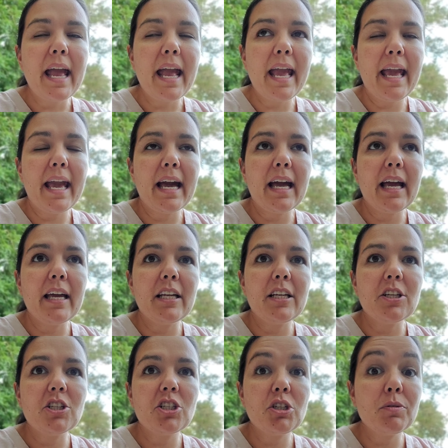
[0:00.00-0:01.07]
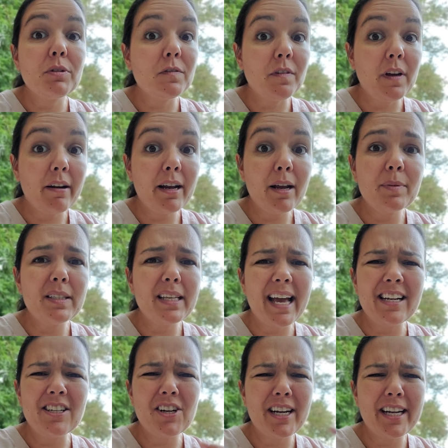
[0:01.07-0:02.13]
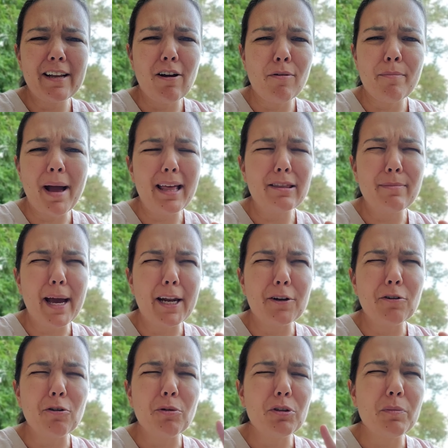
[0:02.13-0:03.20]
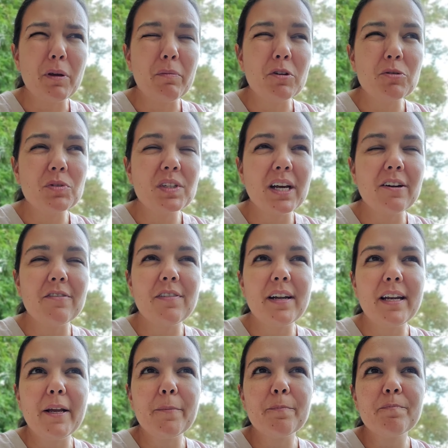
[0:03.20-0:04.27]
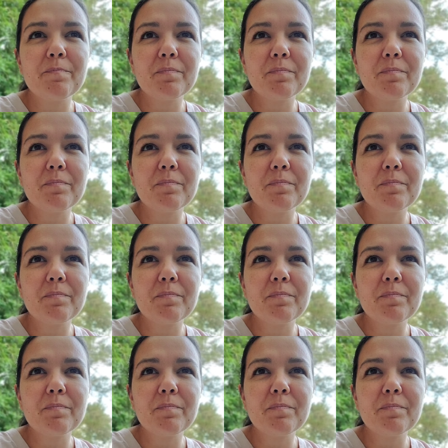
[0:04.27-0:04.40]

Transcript: And she was very upset and tried to get all mathematical with me, which was kind of funny.